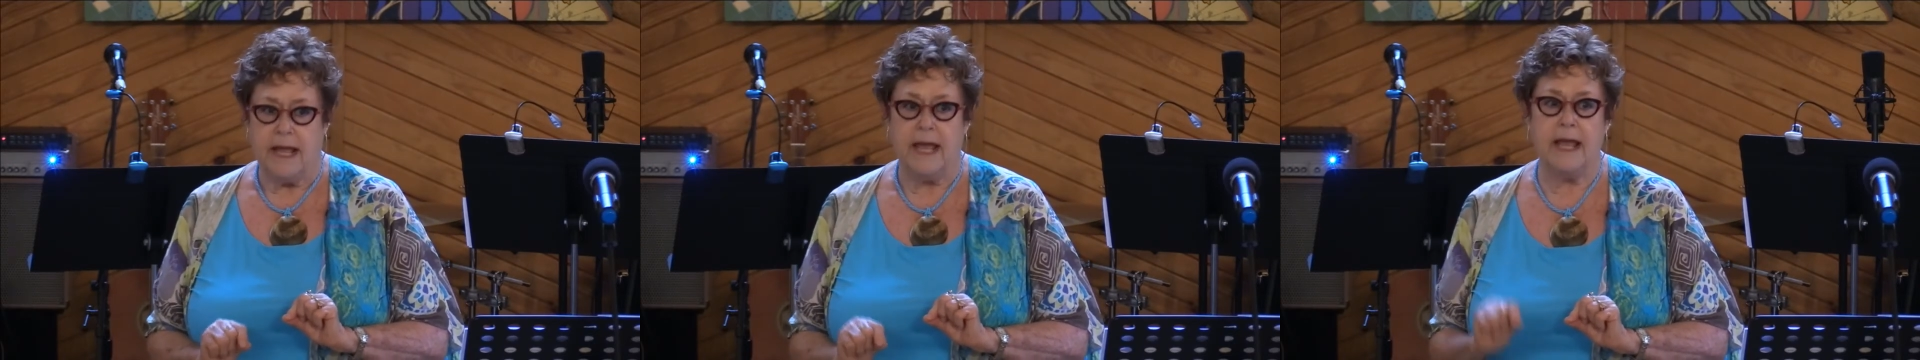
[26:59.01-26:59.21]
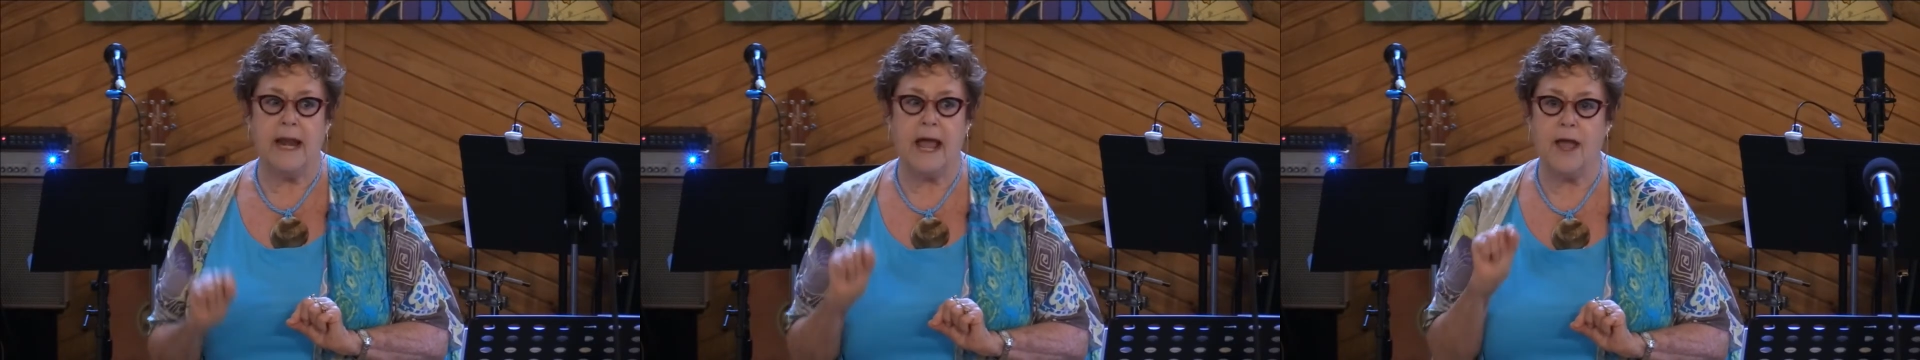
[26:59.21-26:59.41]

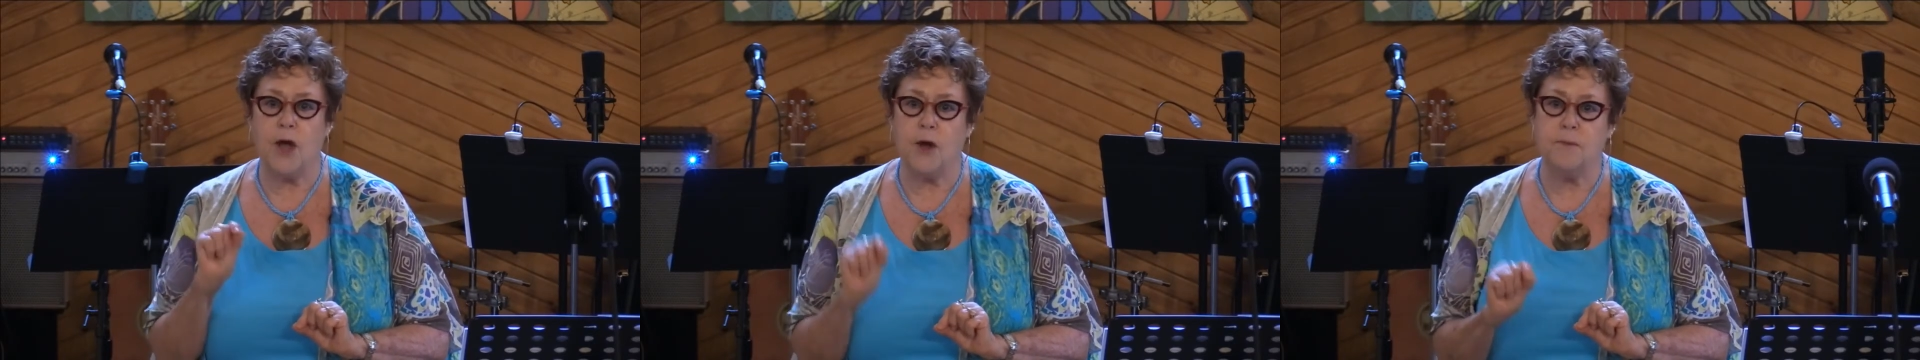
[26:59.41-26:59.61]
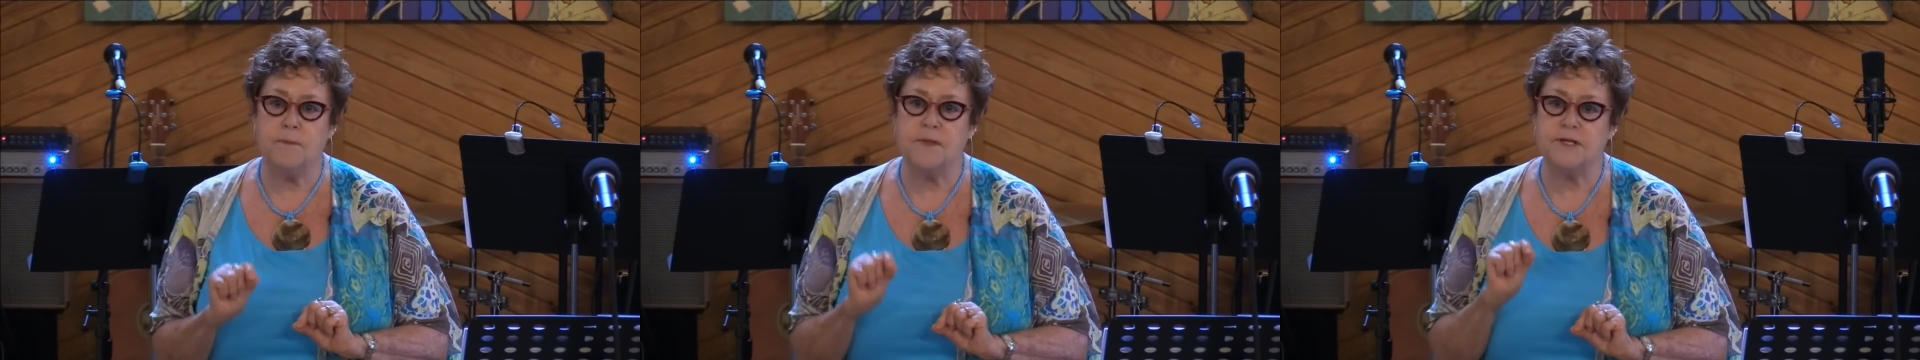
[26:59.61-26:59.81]
And I
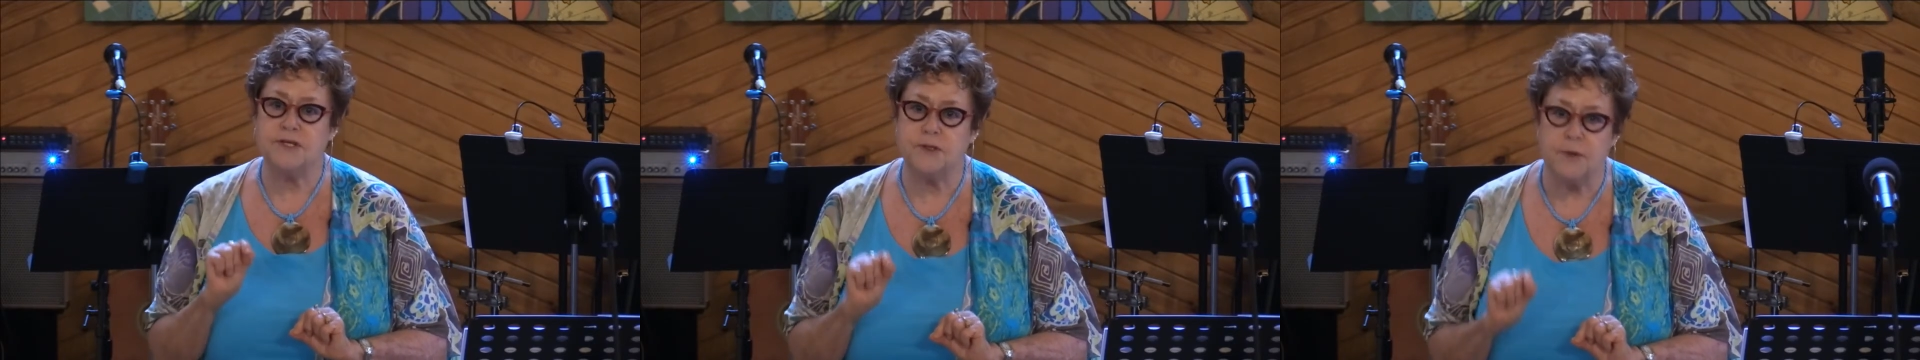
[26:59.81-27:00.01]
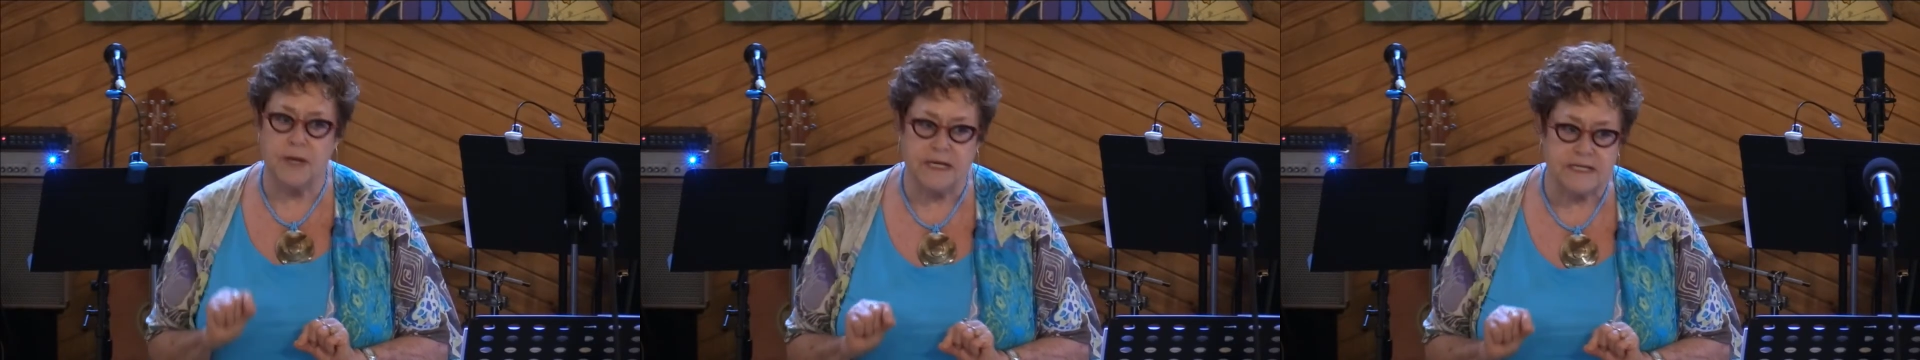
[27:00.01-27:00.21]
hope that
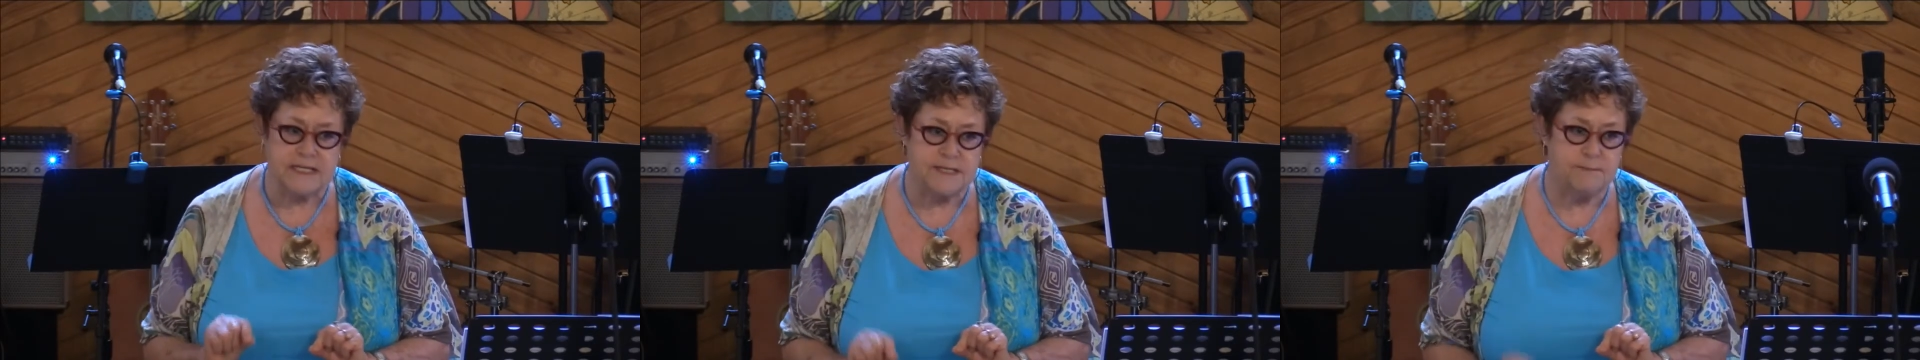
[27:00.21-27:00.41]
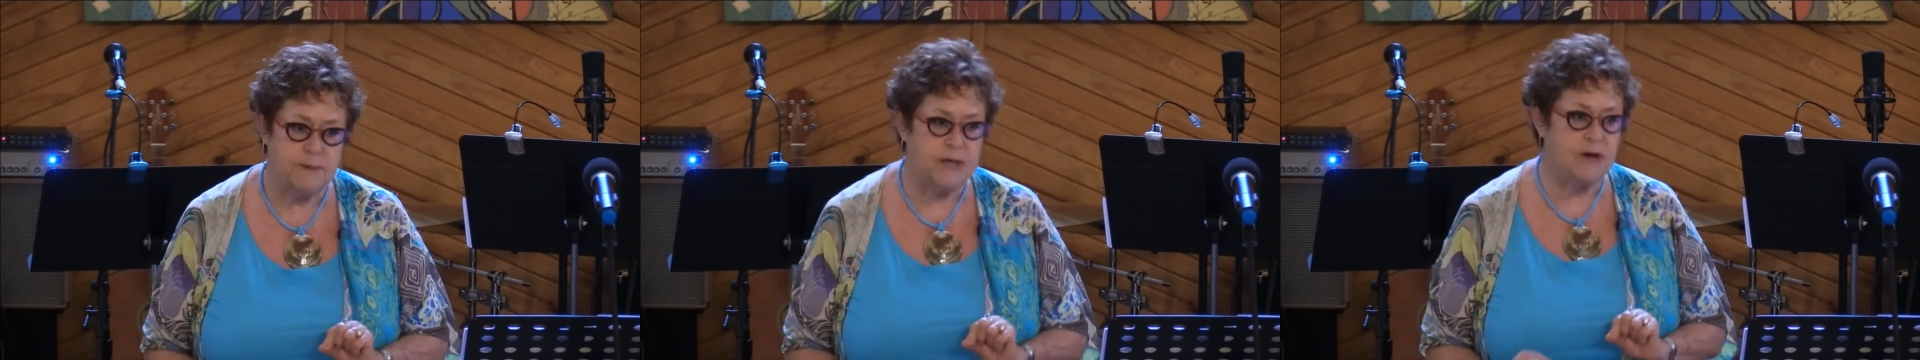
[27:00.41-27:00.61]
you
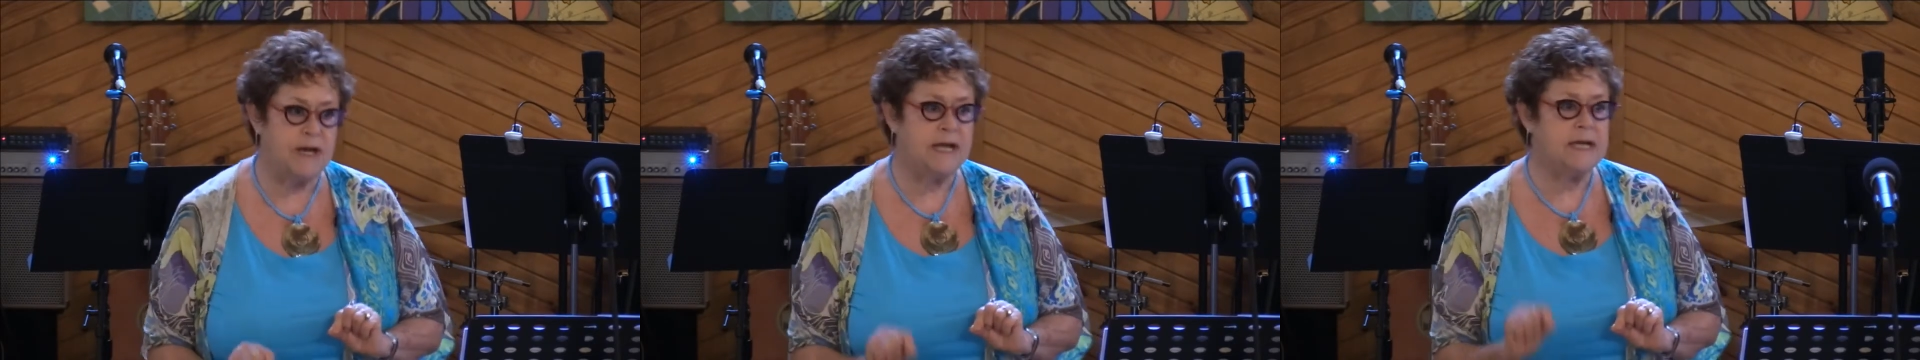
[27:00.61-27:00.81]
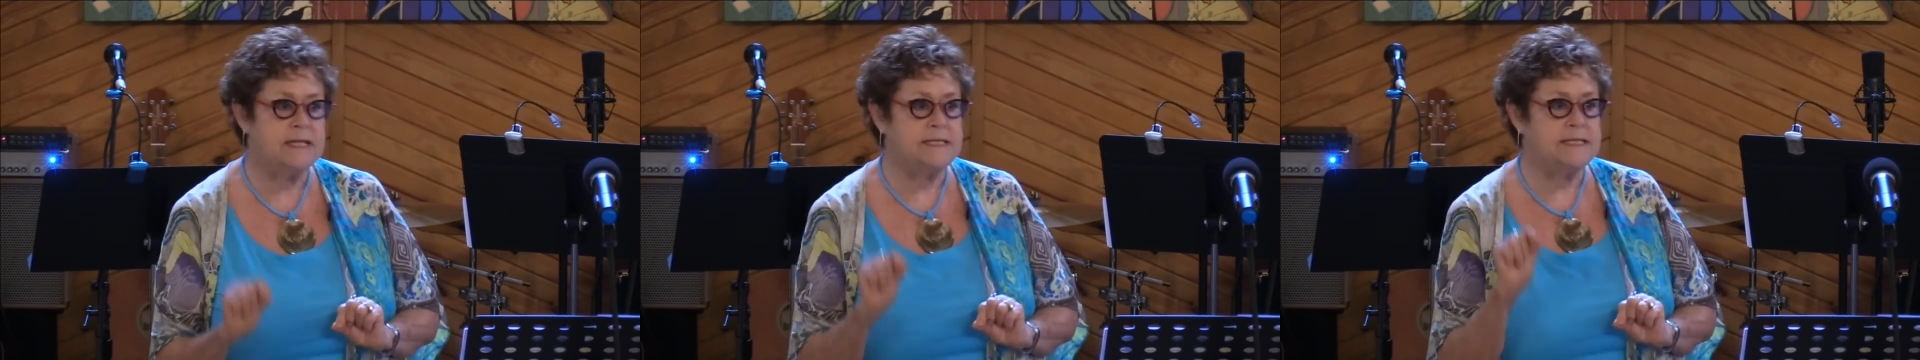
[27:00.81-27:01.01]
experience